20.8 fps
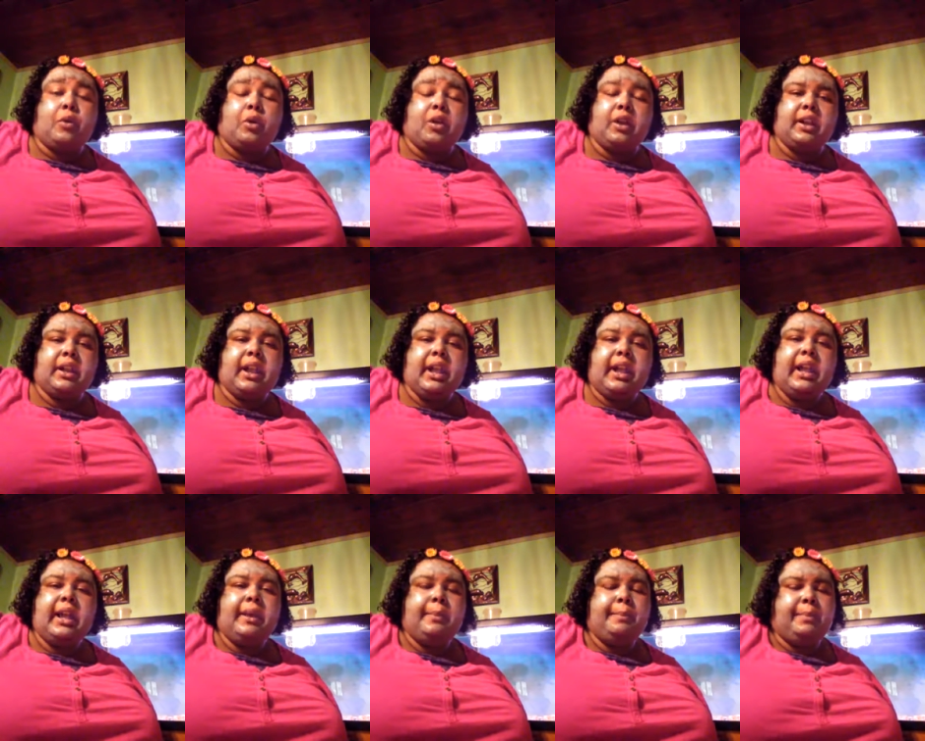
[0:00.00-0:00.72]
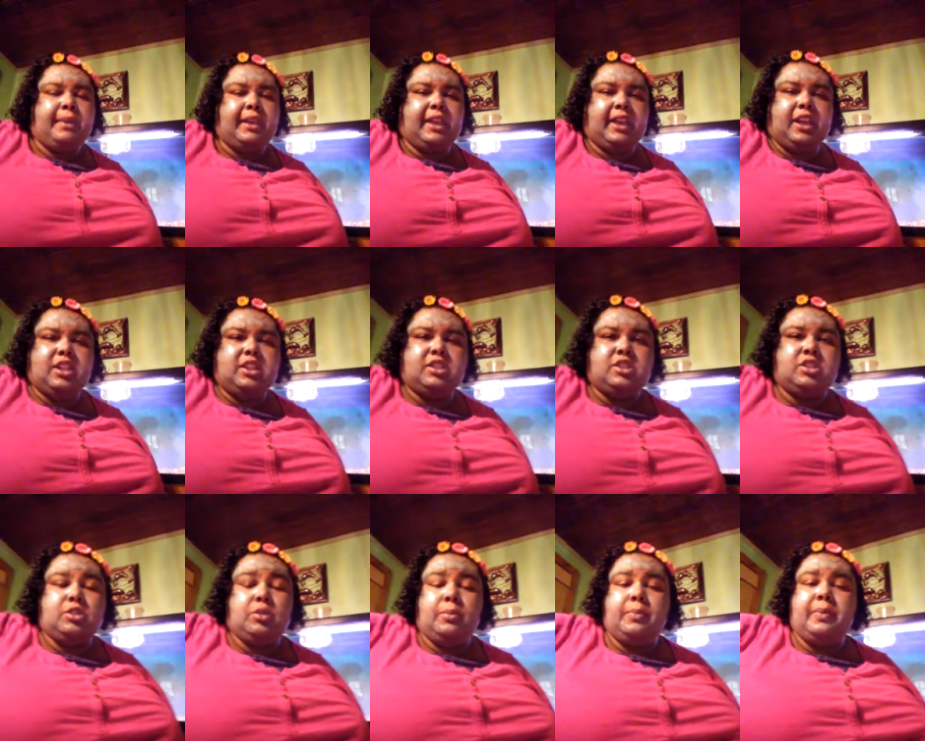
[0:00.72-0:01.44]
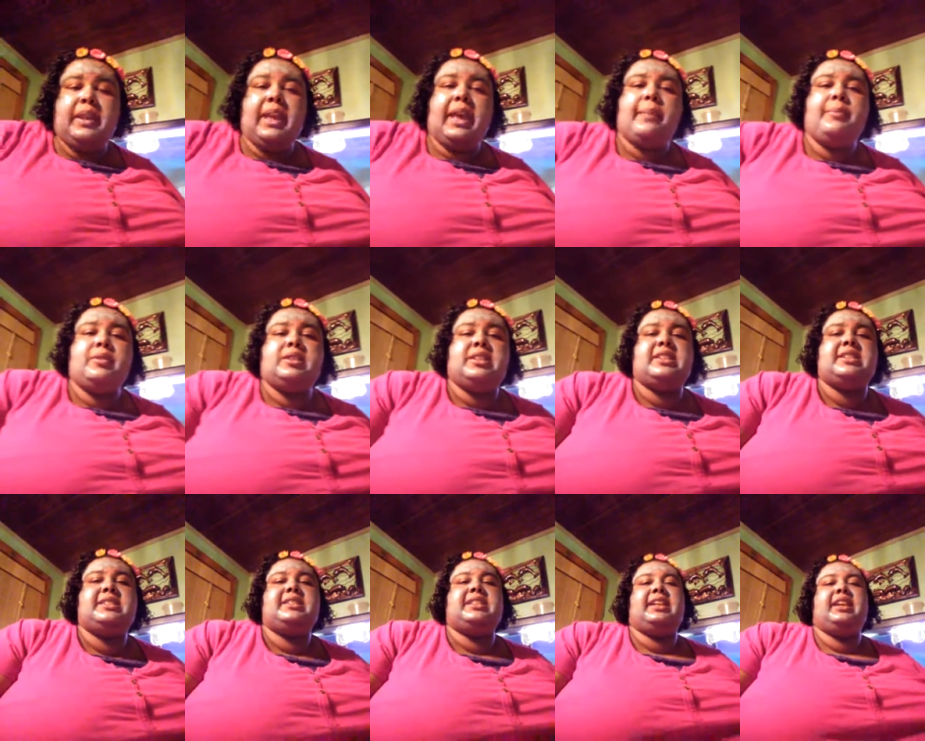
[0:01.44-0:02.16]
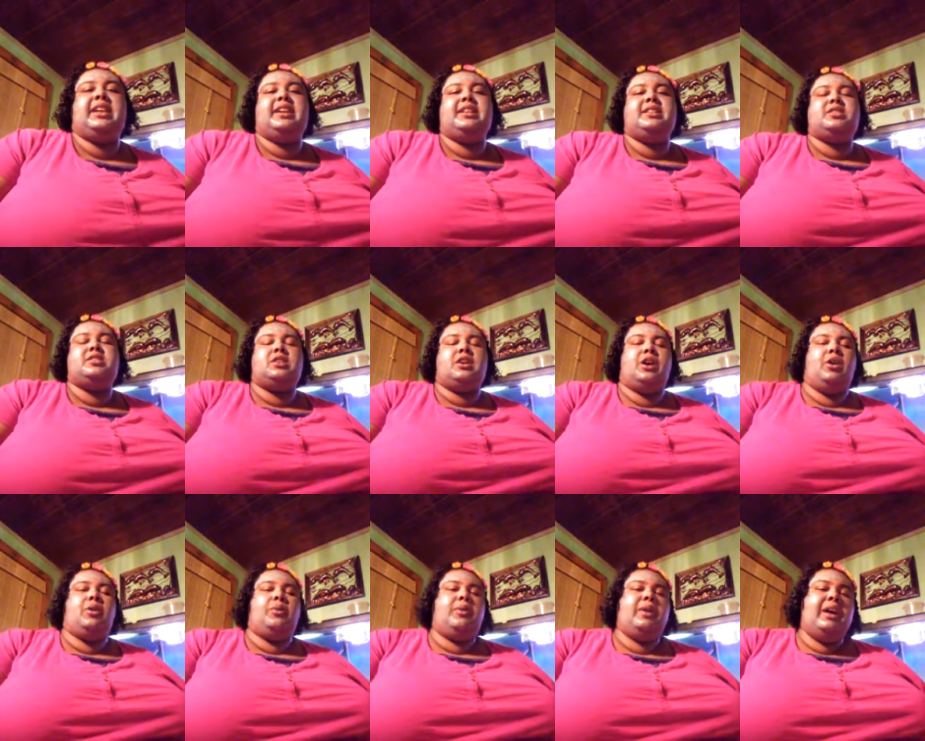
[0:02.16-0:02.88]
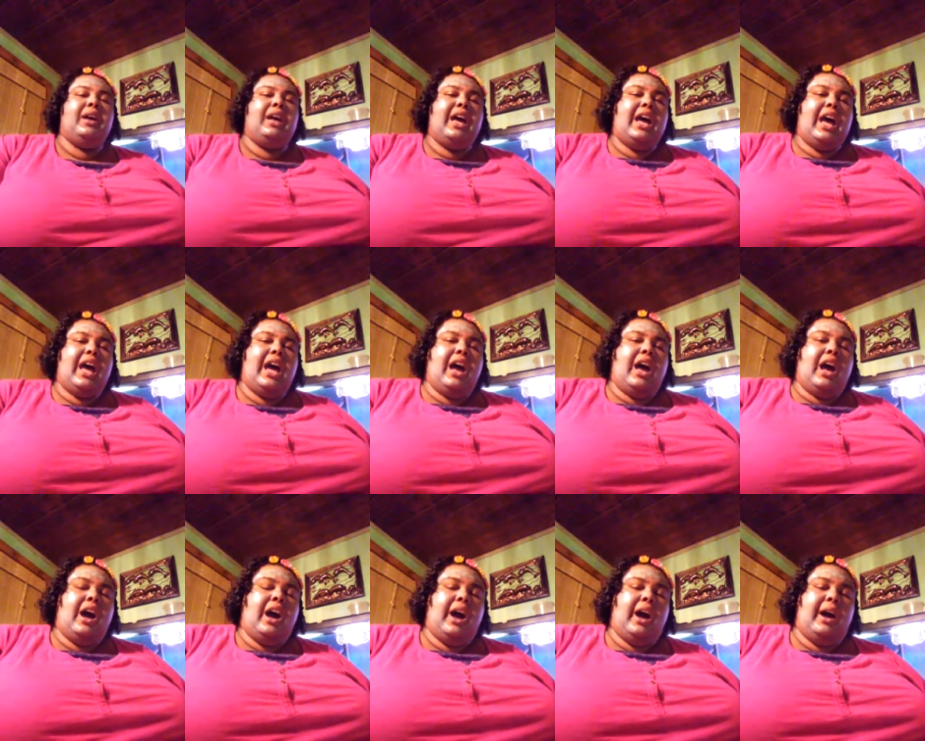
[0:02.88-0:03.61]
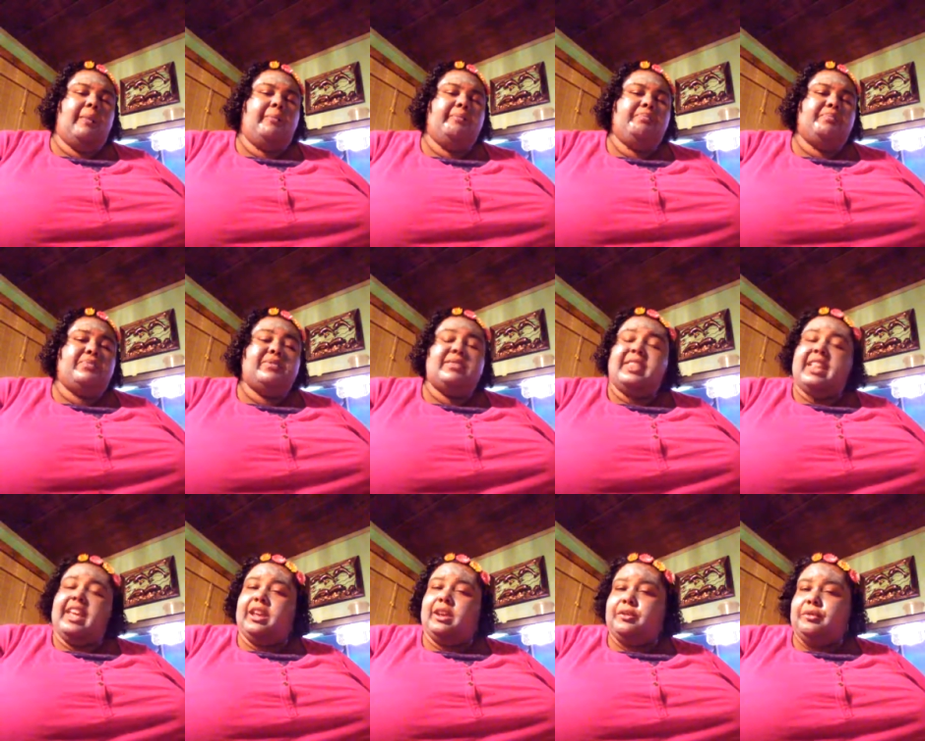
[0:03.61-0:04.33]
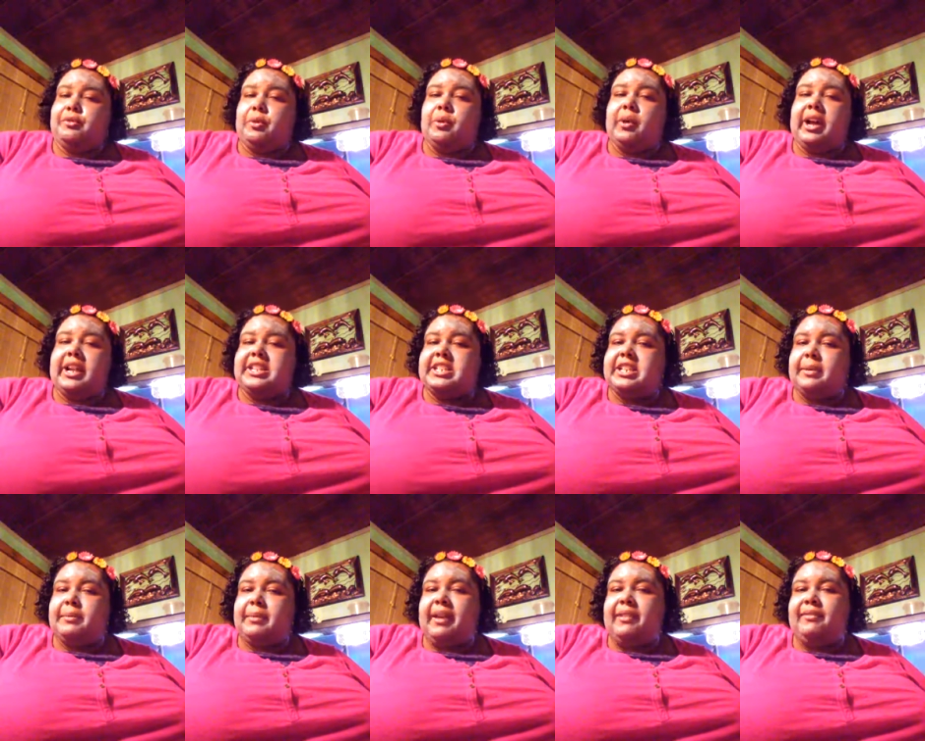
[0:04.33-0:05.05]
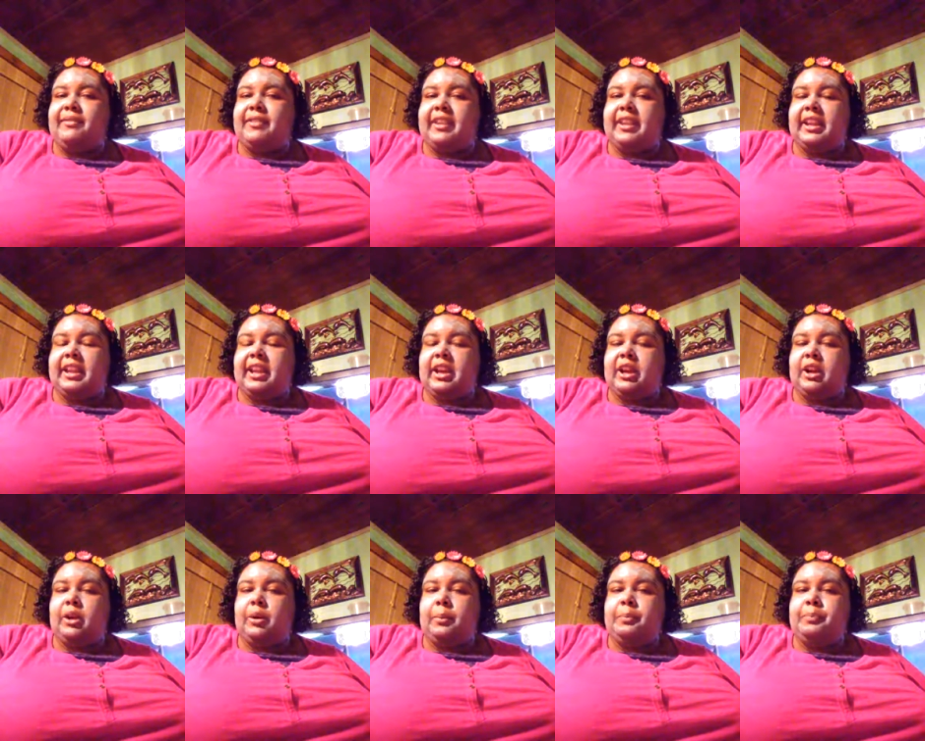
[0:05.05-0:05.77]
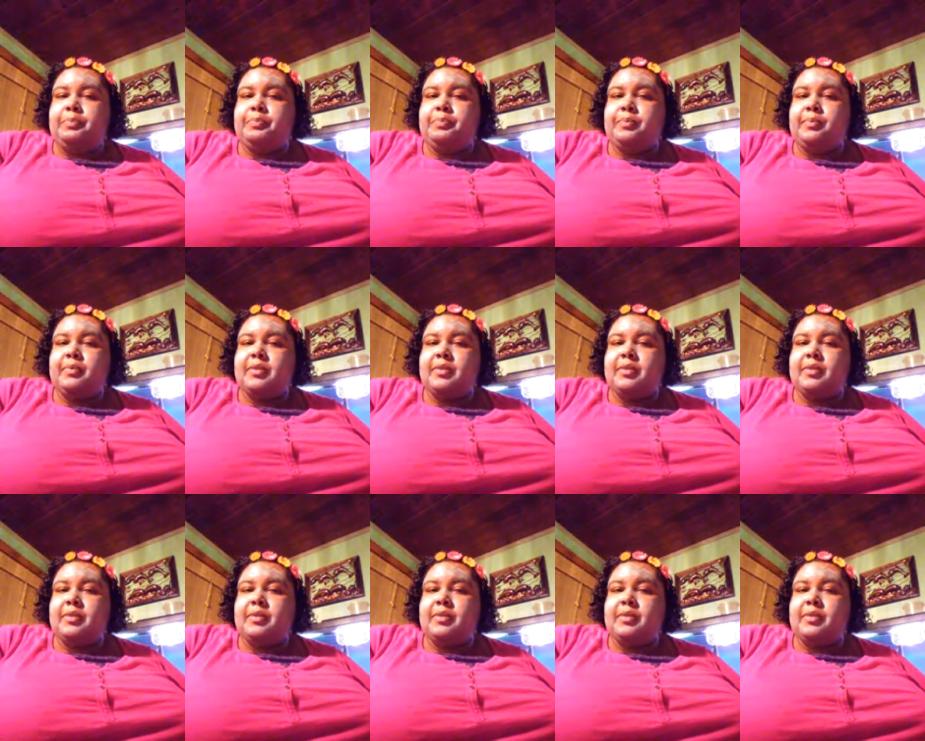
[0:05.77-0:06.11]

for it because you'll be able to see it. So, um, thank you for watching my video.